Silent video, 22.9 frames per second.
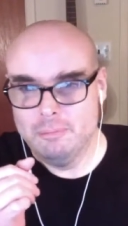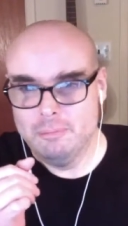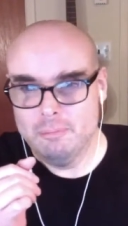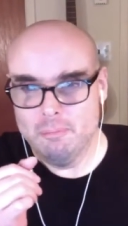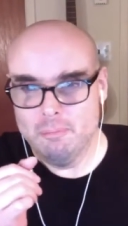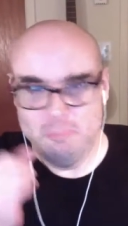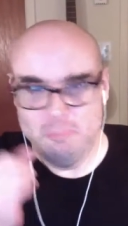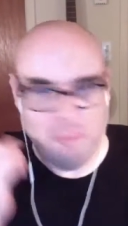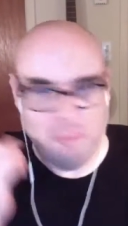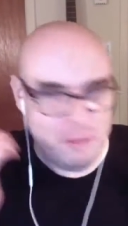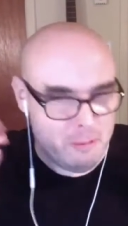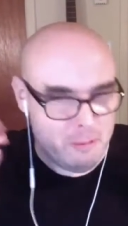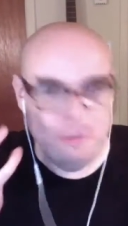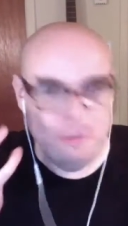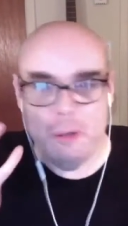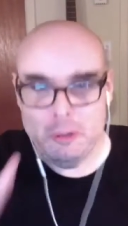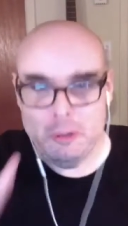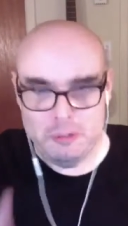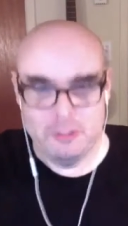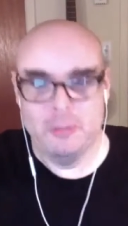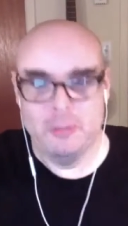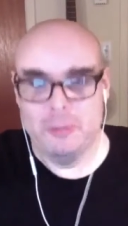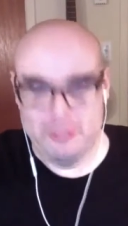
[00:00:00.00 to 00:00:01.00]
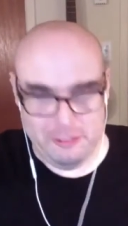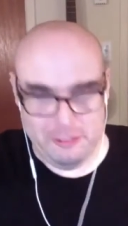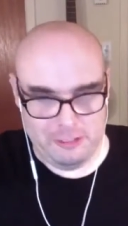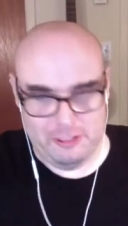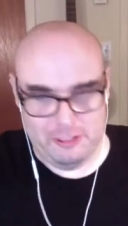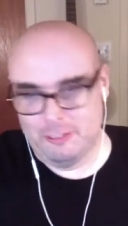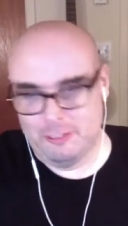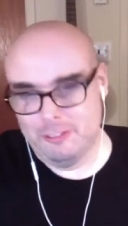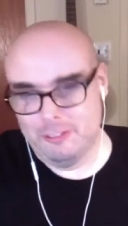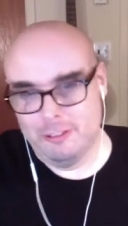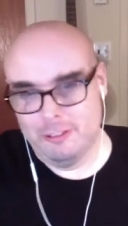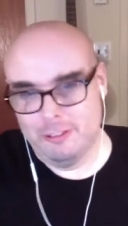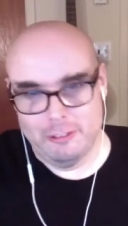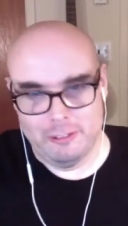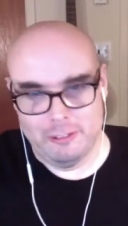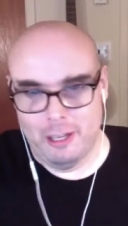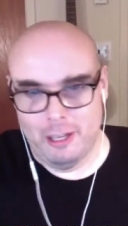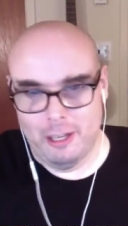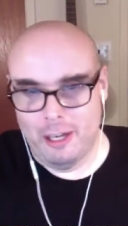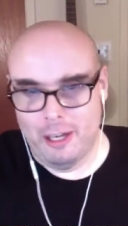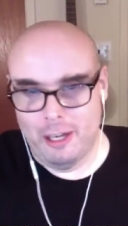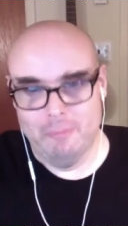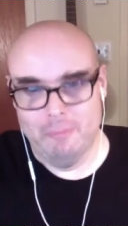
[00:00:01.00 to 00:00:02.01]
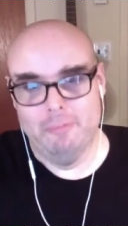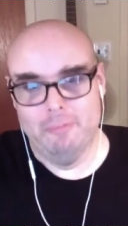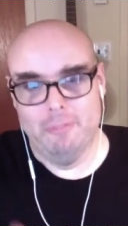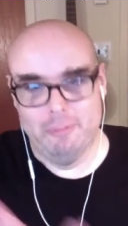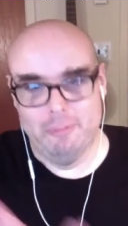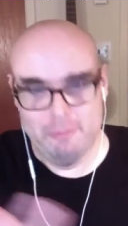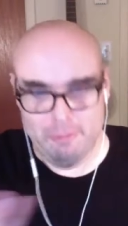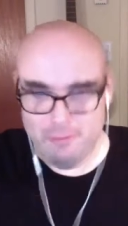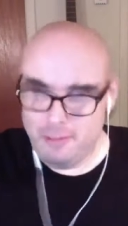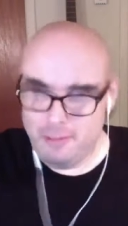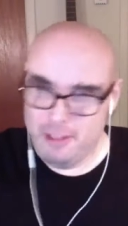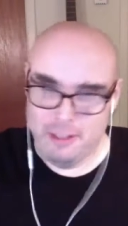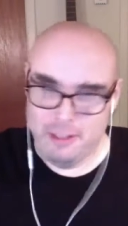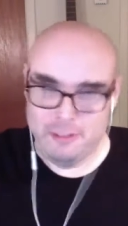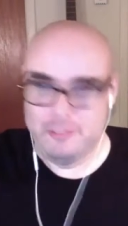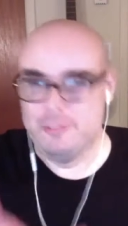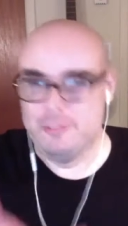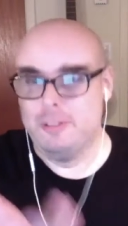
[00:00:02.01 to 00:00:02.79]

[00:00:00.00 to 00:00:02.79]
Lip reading: But most known in the 60s.